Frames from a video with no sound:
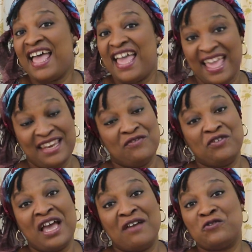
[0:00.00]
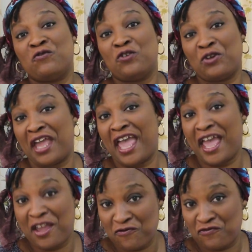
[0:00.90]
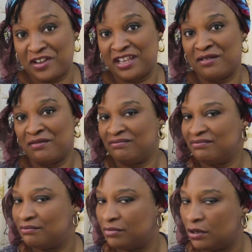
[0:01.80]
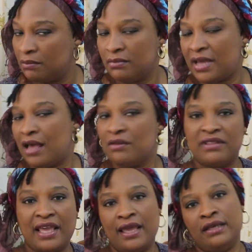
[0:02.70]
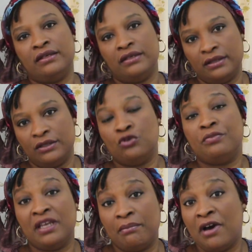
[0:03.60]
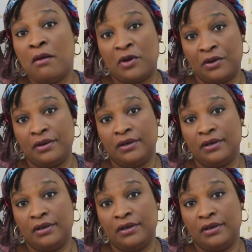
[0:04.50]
And if you have to follow every bum out there, you'll be a bummer,